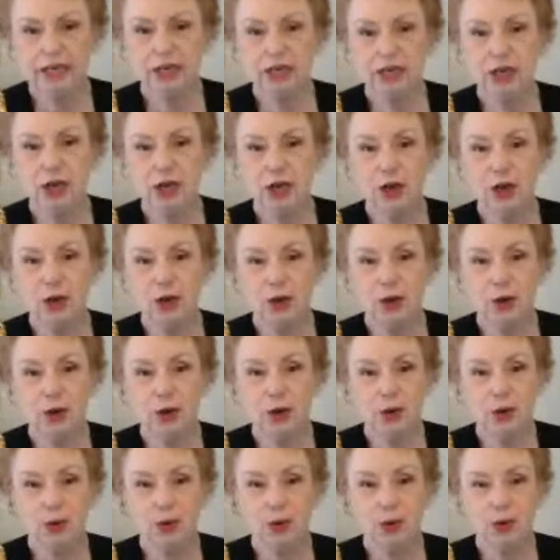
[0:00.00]

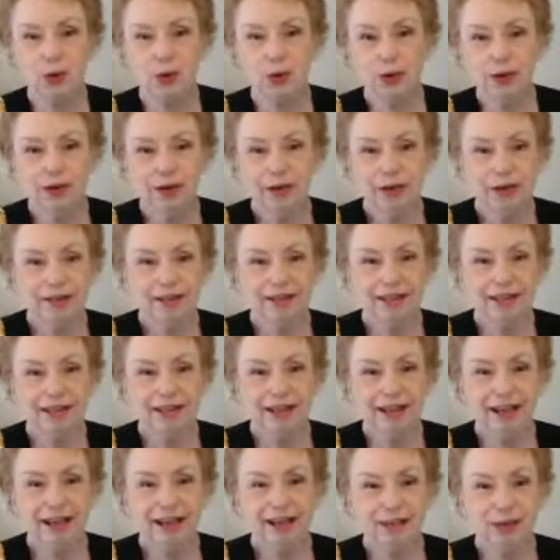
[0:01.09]
Know
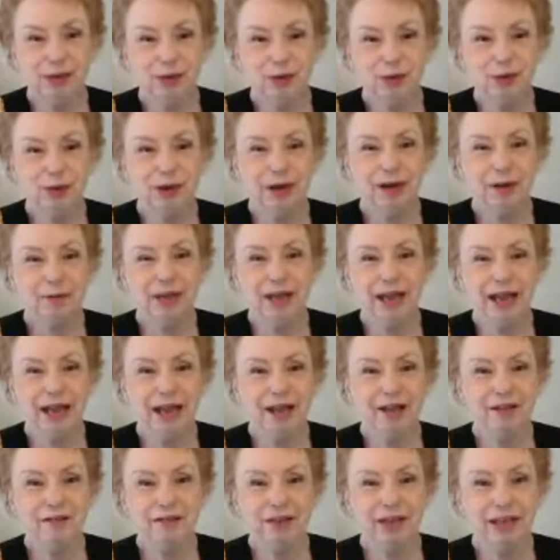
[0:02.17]
that you
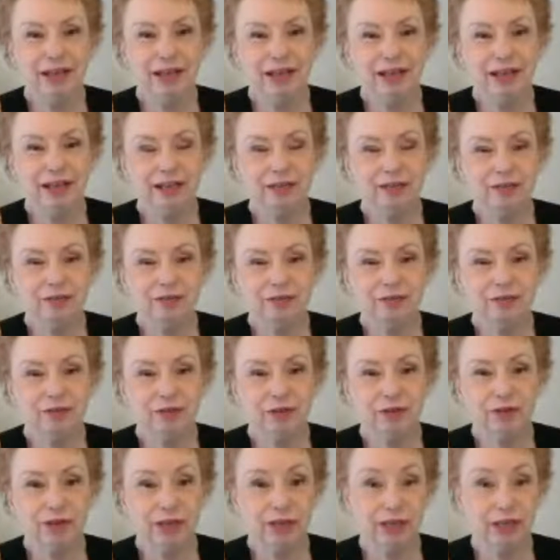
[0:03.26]
have a
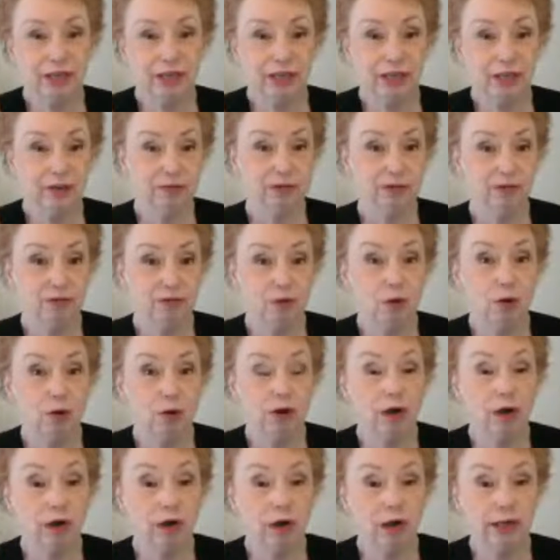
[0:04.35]
free gift
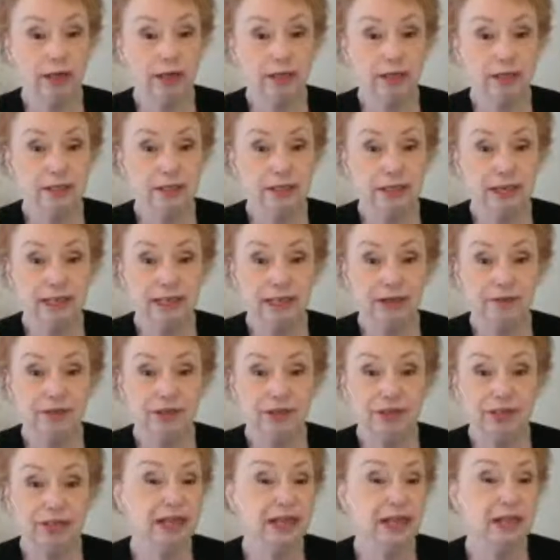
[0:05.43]
for our audience, and I'd love you
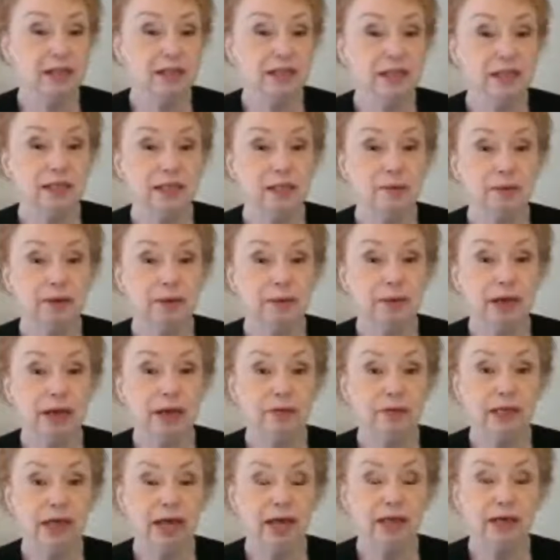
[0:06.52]
to tell us a little bit about
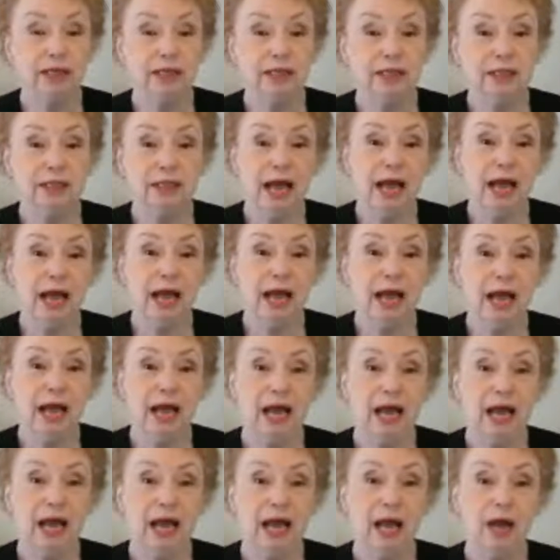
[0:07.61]
that and then
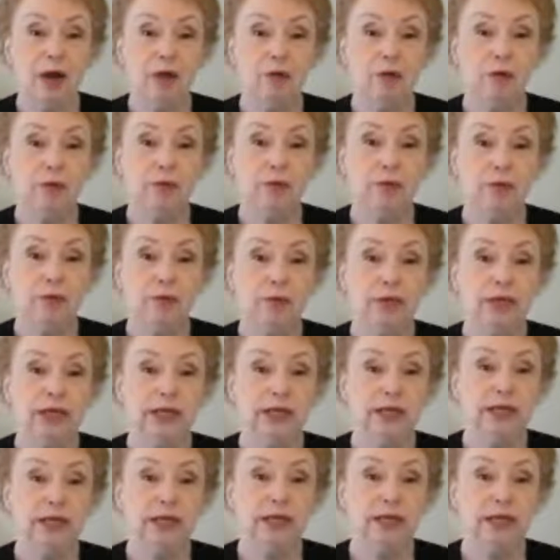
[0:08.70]
how they
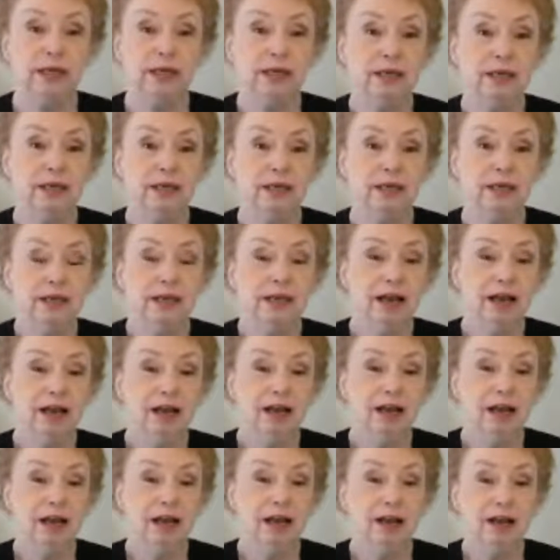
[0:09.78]
can
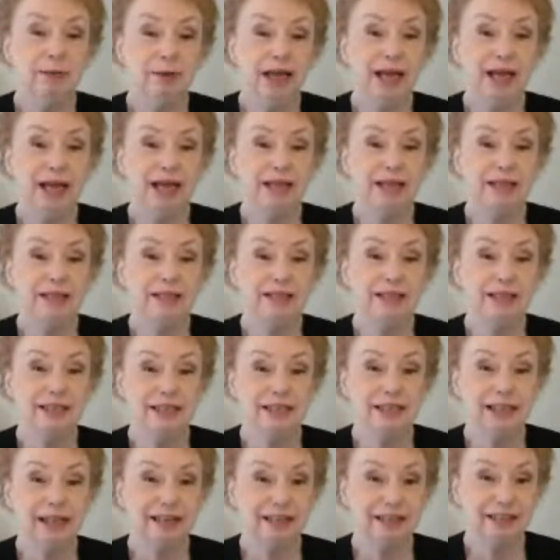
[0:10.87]
access
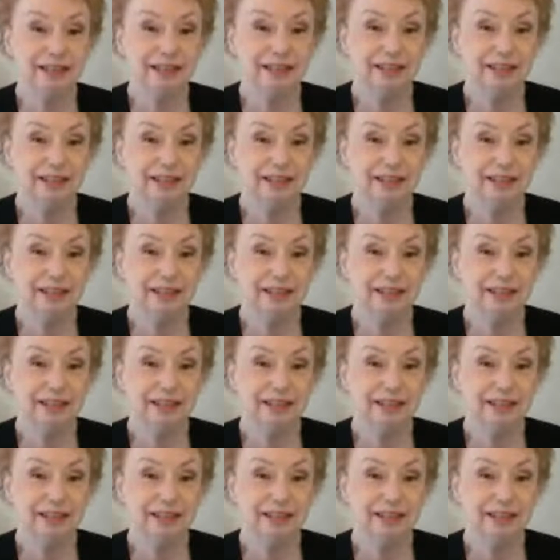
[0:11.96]
that.